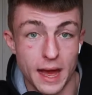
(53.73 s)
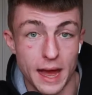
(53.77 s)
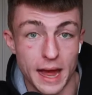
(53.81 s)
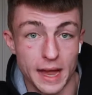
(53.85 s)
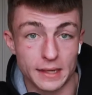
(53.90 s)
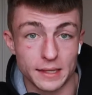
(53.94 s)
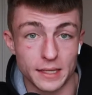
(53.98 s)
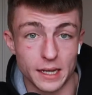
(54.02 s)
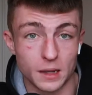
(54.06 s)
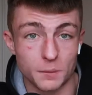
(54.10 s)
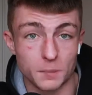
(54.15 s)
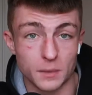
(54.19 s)

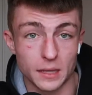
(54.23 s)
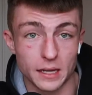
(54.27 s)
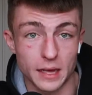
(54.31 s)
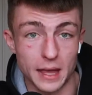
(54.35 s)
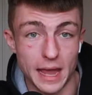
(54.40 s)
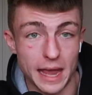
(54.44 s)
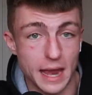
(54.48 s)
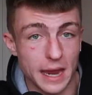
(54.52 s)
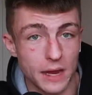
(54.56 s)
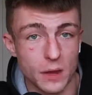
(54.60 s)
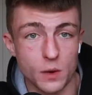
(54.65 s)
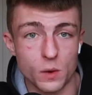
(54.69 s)
and they'll be
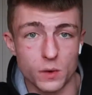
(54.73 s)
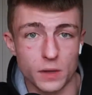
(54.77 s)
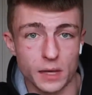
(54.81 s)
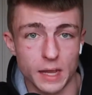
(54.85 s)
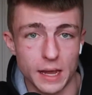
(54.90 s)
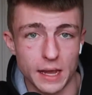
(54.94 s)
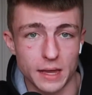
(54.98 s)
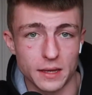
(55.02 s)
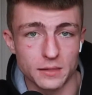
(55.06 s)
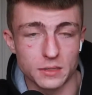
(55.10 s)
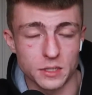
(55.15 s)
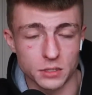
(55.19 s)

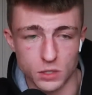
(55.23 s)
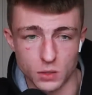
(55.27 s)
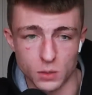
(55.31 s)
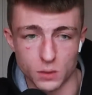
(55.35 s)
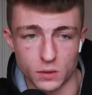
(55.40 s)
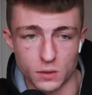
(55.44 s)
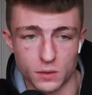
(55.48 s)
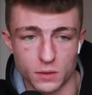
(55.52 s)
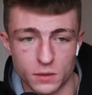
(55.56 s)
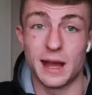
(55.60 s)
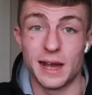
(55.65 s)
a-okay to do it.